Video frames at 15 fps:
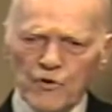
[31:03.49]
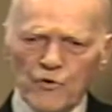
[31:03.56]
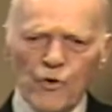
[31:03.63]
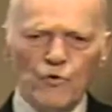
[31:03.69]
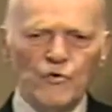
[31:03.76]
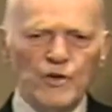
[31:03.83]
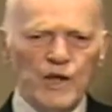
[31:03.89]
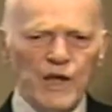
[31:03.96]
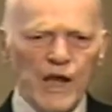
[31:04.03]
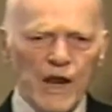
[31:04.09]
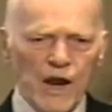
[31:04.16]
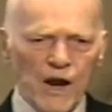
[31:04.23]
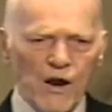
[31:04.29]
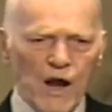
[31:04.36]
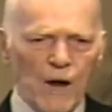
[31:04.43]
don't
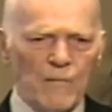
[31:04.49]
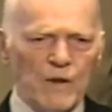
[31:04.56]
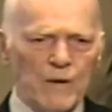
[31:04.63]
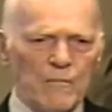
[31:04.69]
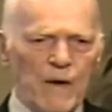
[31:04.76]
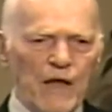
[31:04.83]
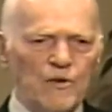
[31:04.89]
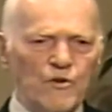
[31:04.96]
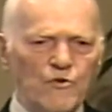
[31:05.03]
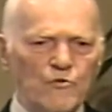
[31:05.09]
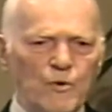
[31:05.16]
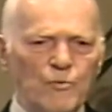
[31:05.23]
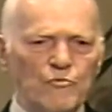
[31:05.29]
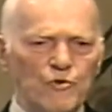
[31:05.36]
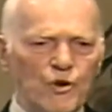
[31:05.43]
care how many
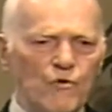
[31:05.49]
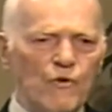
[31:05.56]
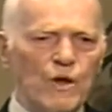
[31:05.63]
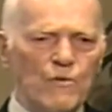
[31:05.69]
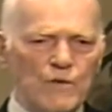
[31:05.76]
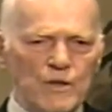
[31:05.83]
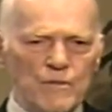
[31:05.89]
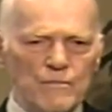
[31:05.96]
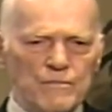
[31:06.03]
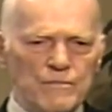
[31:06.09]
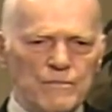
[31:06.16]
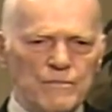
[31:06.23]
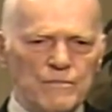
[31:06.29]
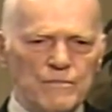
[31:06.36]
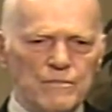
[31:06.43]
manuscripts agree with them.
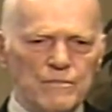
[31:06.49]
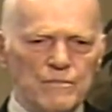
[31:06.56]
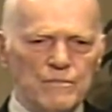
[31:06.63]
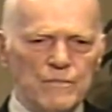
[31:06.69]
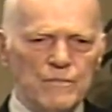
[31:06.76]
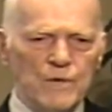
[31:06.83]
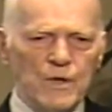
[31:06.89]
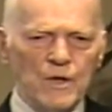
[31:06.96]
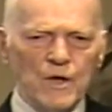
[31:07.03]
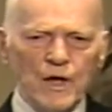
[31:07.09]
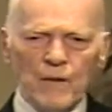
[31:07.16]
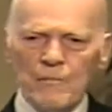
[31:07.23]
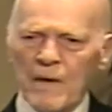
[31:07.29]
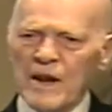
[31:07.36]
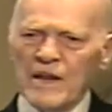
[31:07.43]

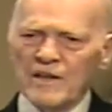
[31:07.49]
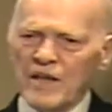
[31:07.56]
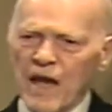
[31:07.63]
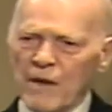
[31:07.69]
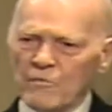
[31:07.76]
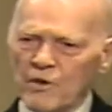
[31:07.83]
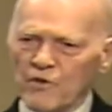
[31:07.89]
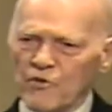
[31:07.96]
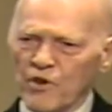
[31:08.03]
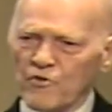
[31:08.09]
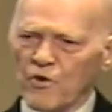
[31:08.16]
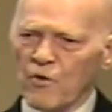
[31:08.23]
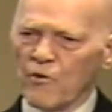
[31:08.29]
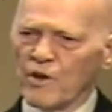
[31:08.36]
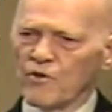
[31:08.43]
Many times it's
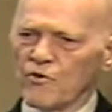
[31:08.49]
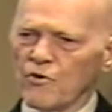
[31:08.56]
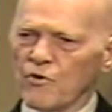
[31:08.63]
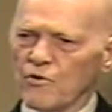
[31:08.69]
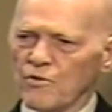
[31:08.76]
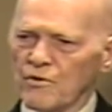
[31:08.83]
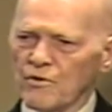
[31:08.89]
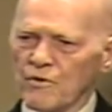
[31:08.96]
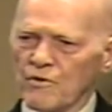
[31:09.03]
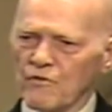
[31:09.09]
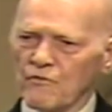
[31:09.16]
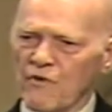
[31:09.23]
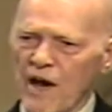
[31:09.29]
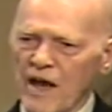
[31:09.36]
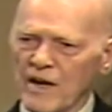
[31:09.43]
just only two,
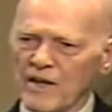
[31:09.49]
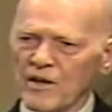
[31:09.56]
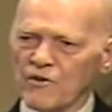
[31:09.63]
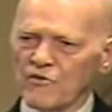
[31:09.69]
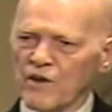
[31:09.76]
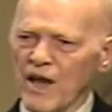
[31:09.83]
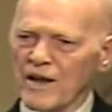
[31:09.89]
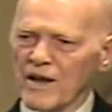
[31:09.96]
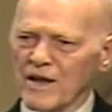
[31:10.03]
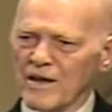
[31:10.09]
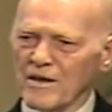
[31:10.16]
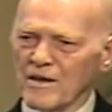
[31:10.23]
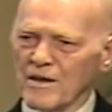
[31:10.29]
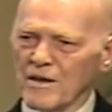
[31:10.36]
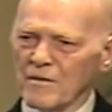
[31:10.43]
Vatican and Sinai,
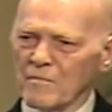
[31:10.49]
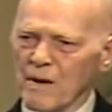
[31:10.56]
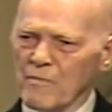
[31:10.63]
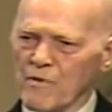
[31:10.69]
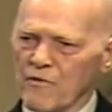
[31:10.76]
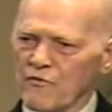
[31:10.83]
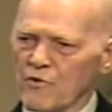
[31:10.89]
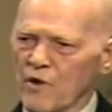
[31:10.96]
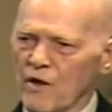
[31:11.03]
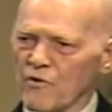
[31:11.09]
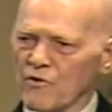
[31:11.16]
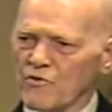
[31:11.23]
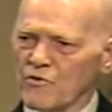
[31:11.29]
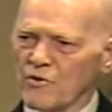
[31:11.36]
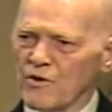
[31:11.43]
maybe a few
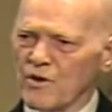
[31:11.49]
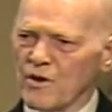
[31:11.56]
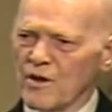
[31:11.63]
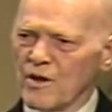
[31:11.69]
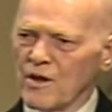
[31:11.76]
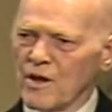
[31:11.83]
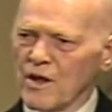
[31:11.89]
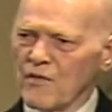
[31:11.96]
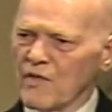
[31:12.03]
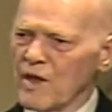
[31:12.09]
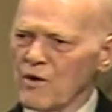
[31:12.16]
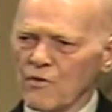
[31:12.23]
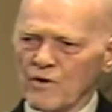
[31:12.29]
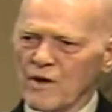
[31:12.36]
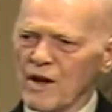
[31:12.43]
others. They
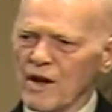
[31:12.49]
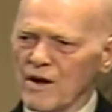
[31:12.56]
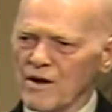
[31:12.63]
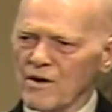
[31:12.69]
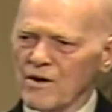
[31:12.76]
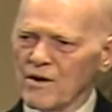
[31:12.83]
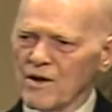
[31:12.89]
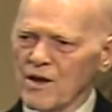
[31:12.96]
don't care.